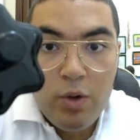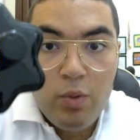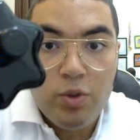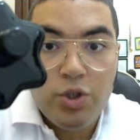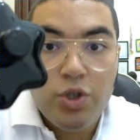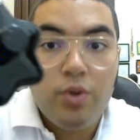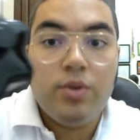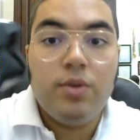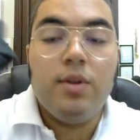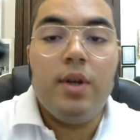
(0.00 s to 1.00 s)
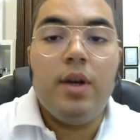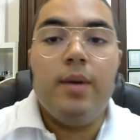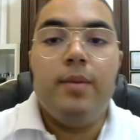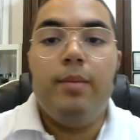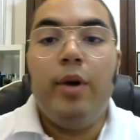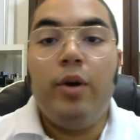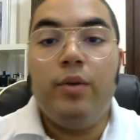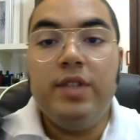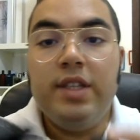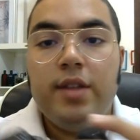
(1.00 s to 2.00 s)
which shows you the amount
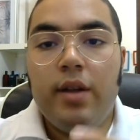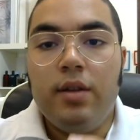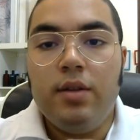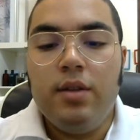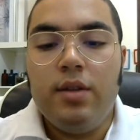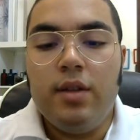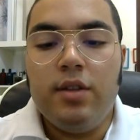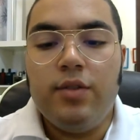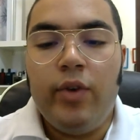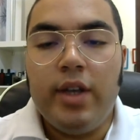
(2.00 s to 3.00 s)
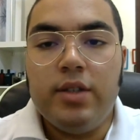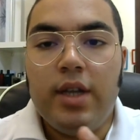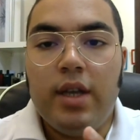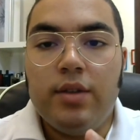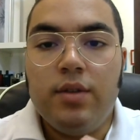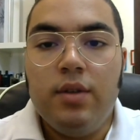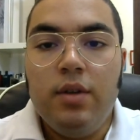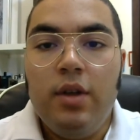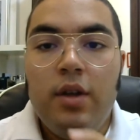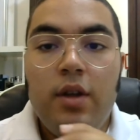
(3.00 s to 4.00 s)
of detail that this fragrance has.
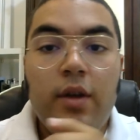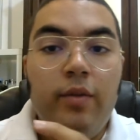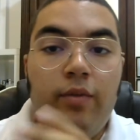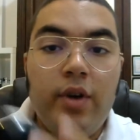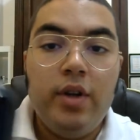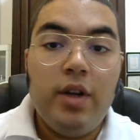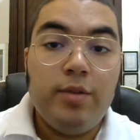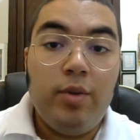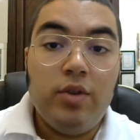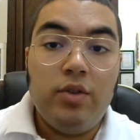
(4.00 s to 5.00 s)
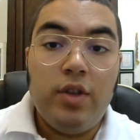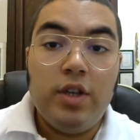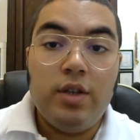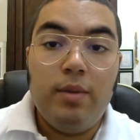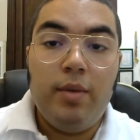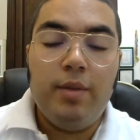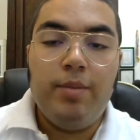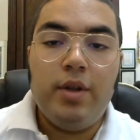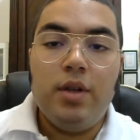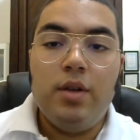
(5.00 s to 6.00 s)
Very nice presentation in my
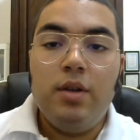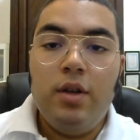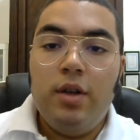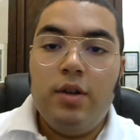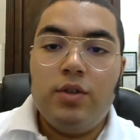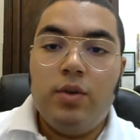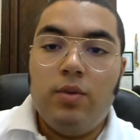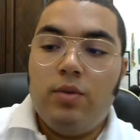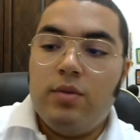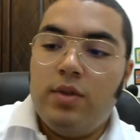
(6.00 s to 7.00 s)
opinion, so